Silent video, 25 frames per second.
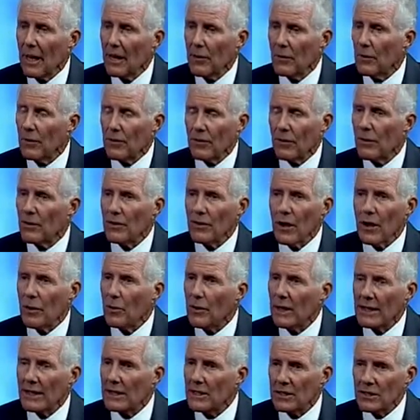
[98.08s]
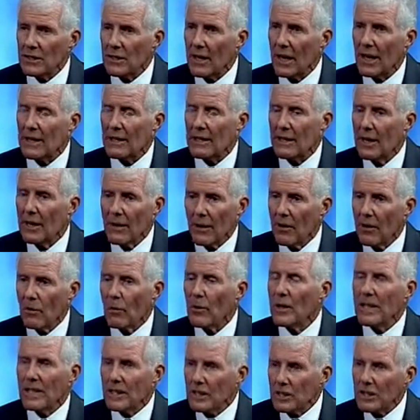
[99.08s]
with no end in sight.
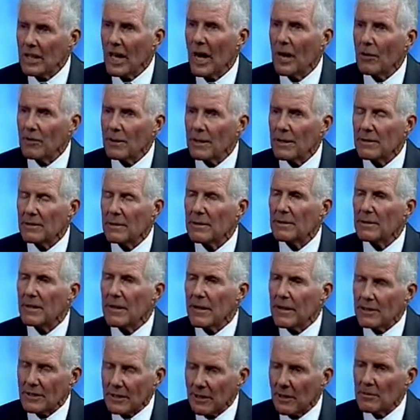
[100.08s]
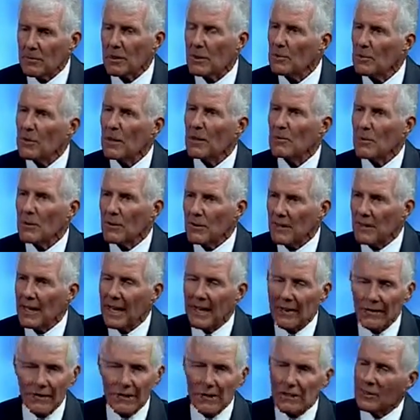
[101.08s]
We can stop it. It's up to the people of the
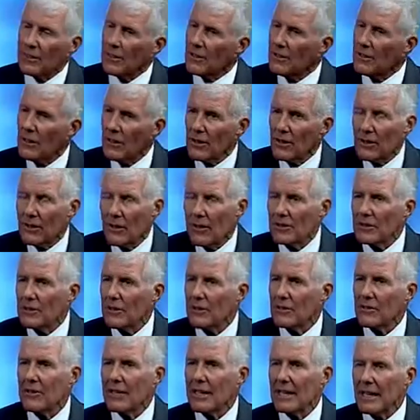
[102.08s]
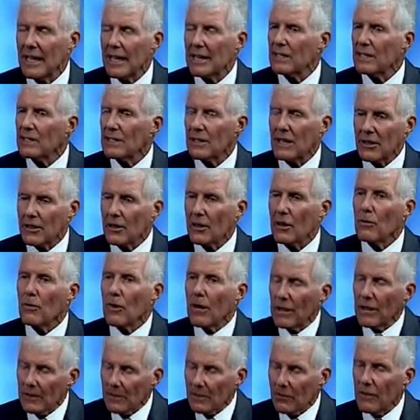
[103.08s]
8th District and all across our great land to say, you know
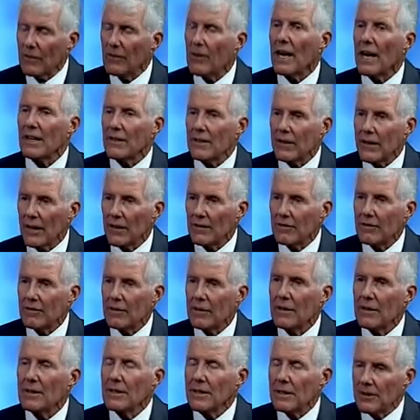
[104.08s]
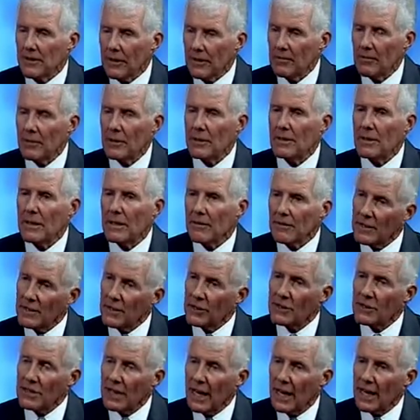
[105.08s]
what, we've had enough. You've been given
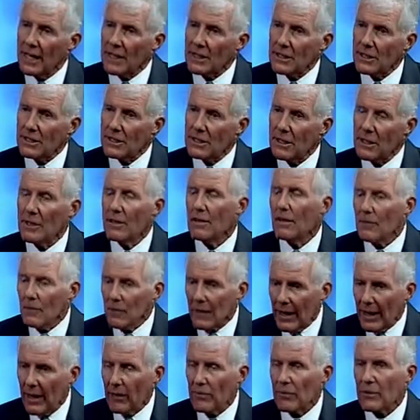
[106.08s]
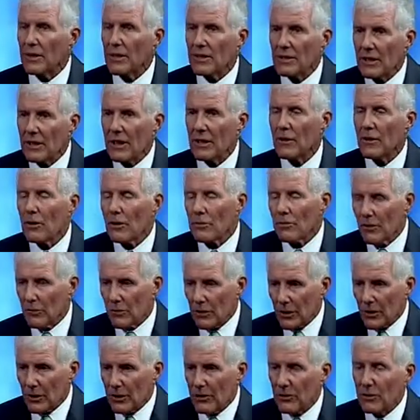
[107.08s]
your chance. Now we're going to take over and
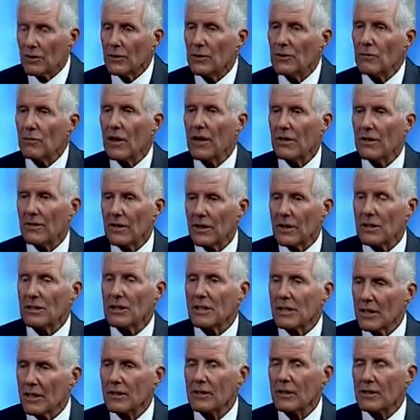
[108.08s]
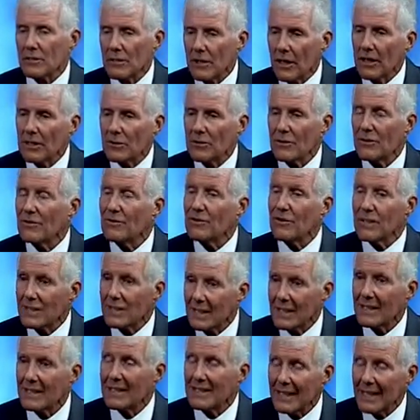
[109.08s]
we're going to do the right things and get this country
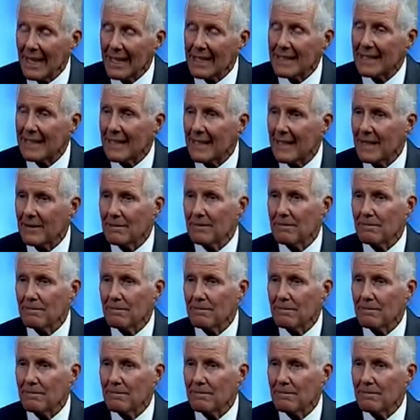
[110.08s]
physically sound again.